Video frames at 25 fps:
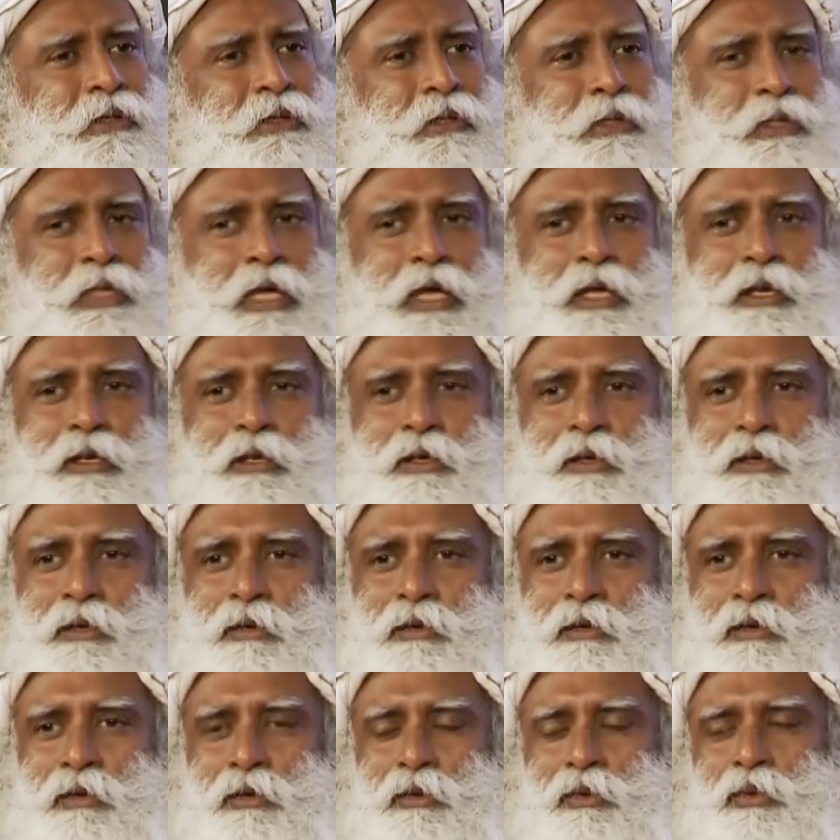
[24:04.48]

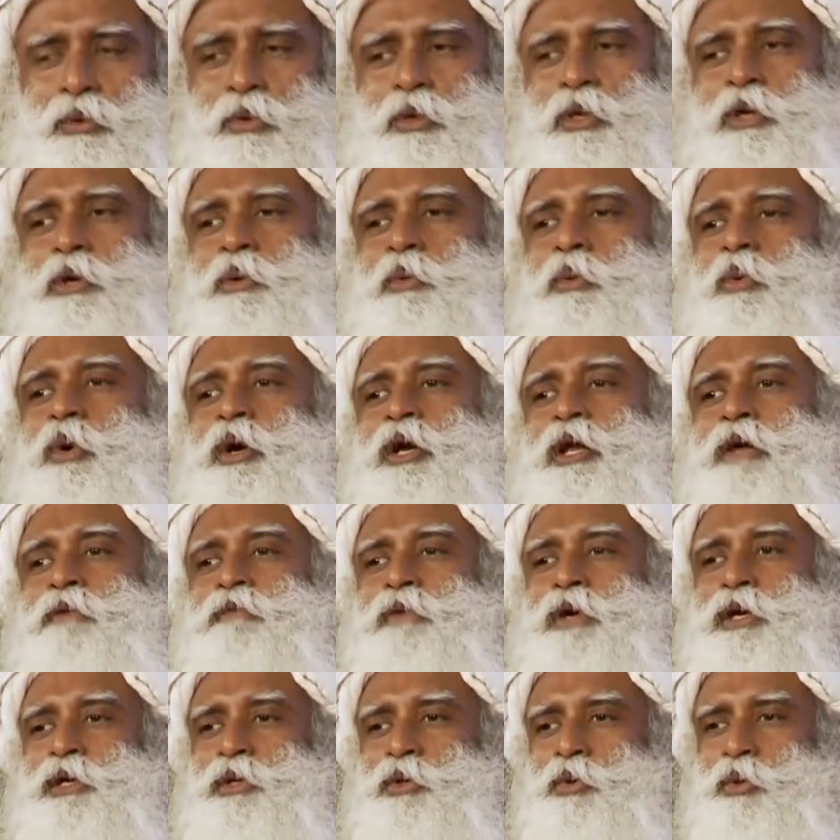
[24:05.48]
then doing
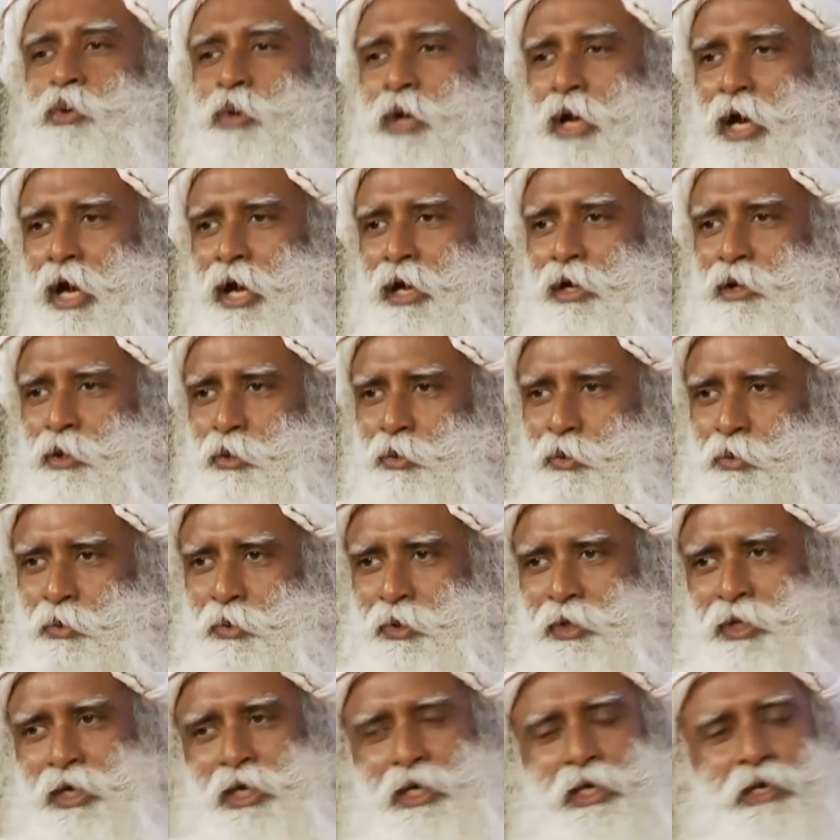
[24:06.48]
whatever you can
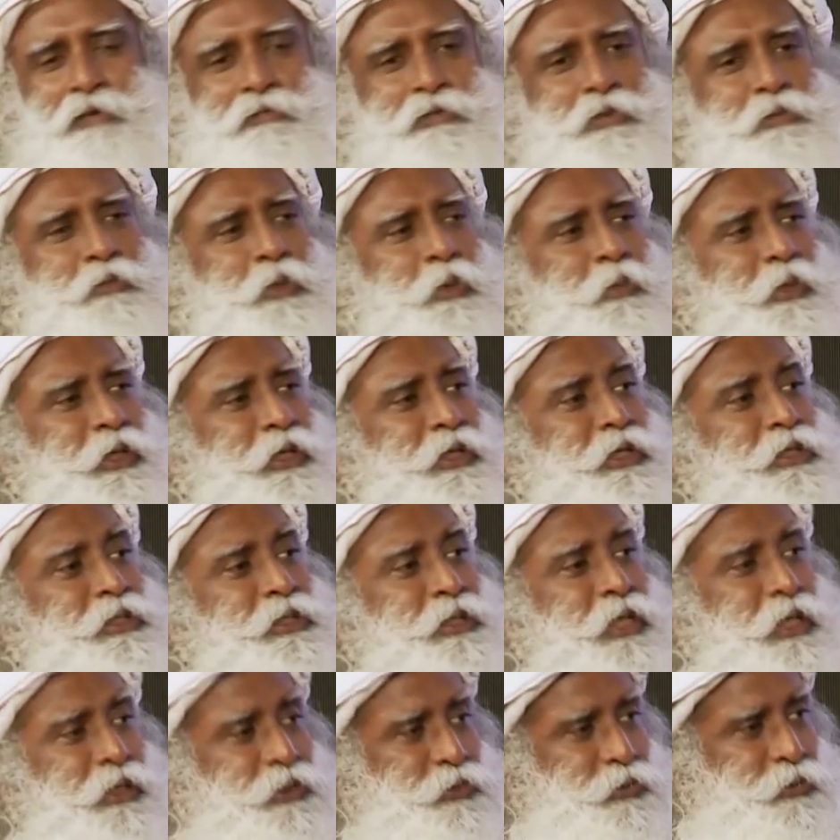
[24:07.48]
do in a given moment
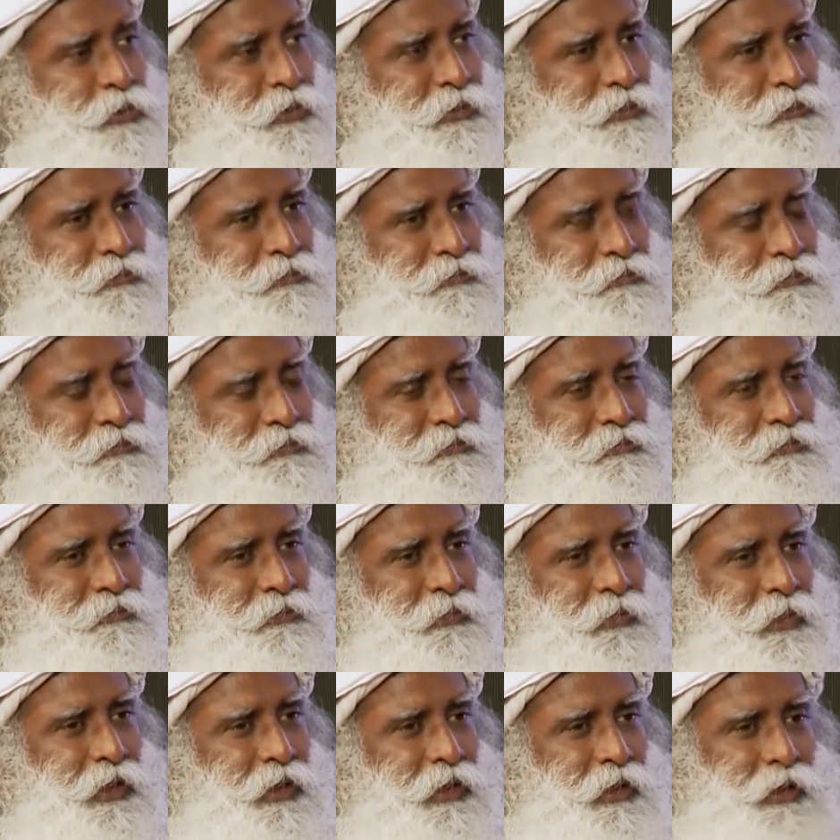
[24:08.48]
is natural.
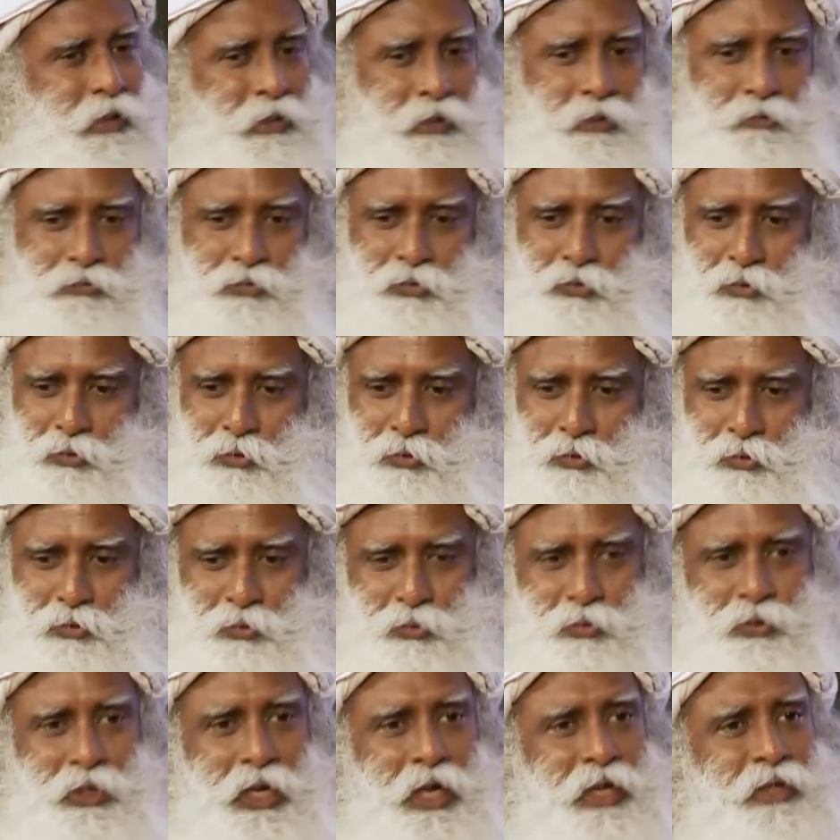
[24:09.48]
If you do
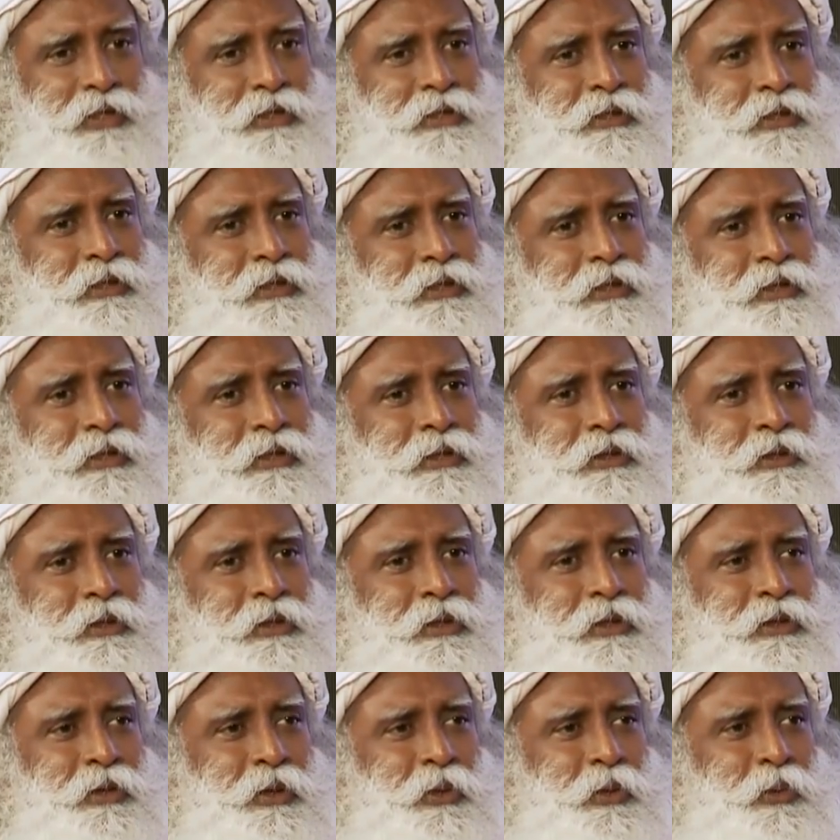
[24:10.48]
do that,
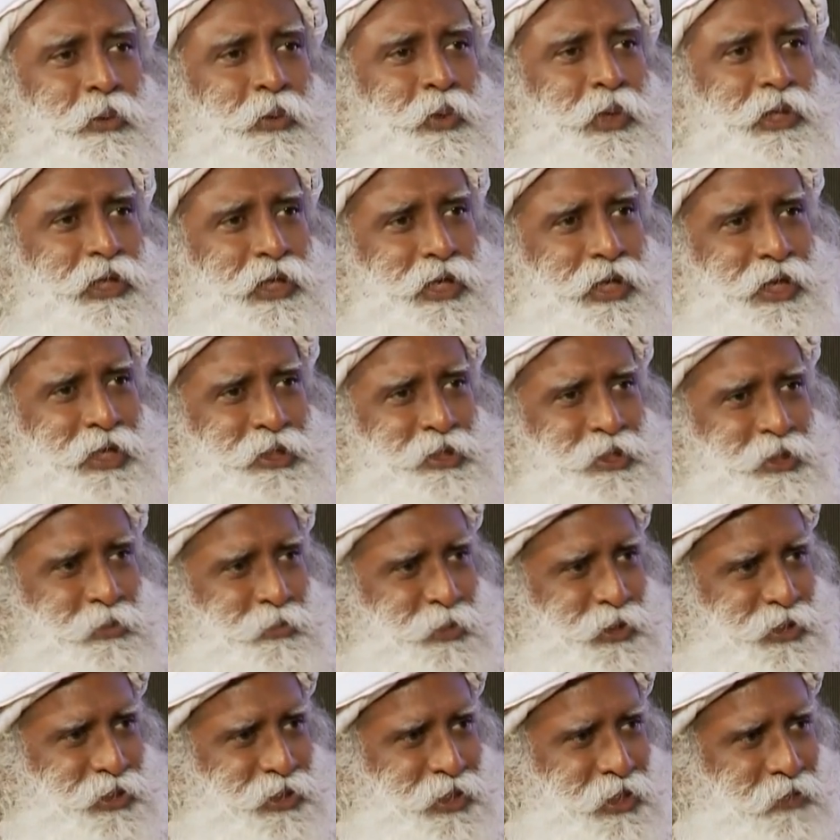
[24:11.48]
will the
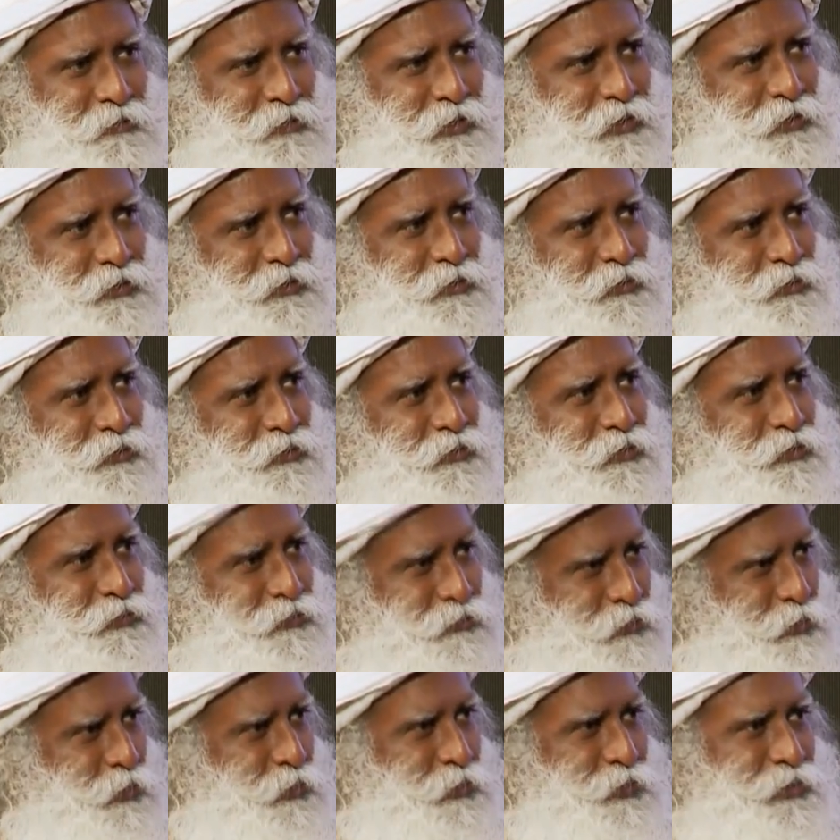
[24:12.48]
customer stay with you?
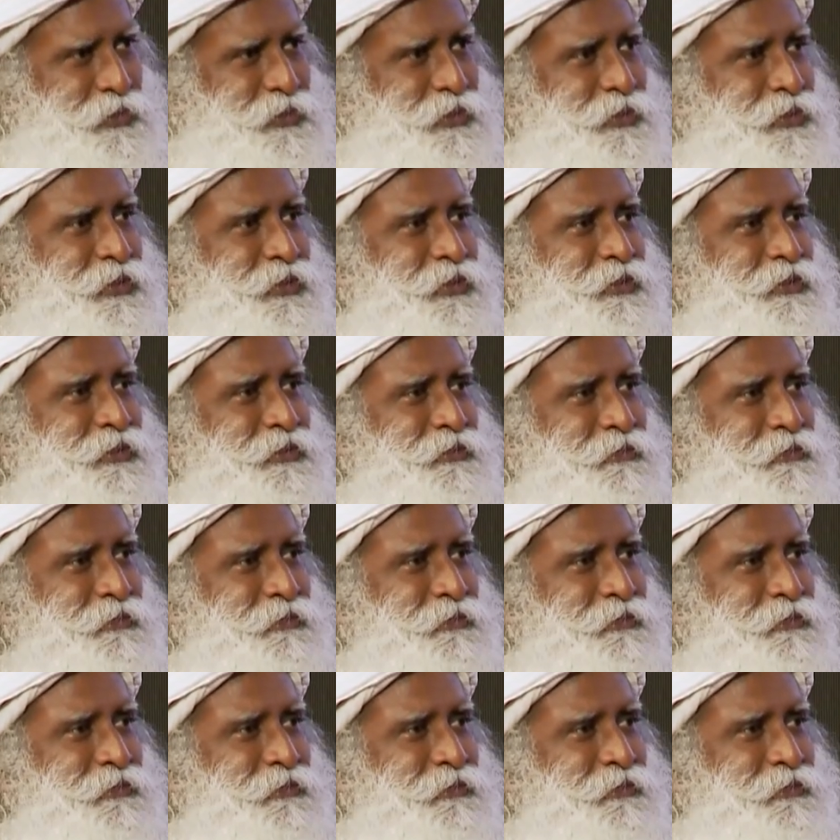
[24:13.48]
Of course.